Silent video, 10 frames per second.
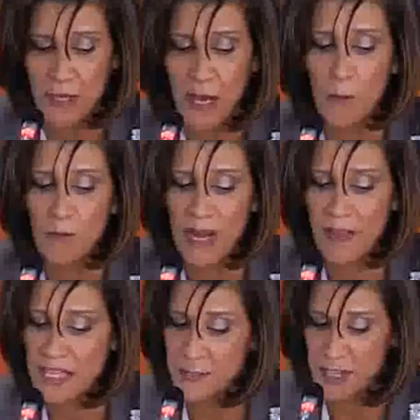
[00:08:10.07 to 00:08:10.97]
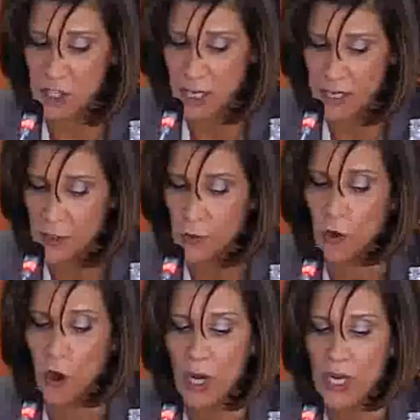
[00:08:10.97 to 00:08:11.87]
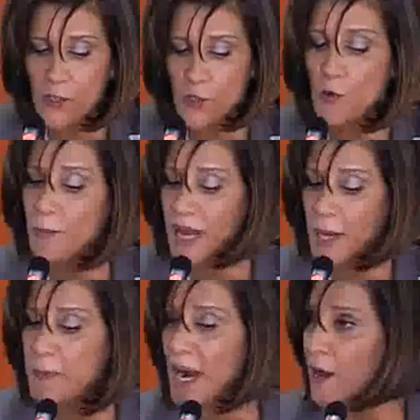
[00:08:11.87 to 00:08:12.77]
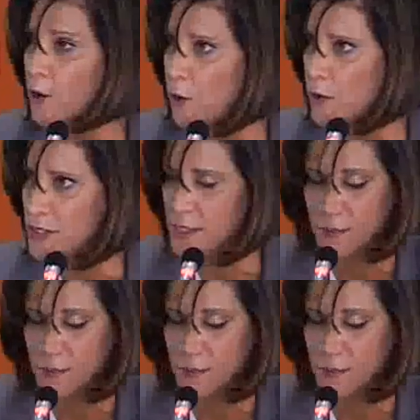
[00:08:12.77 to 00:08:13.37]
by the specialists to callers who make prank calls.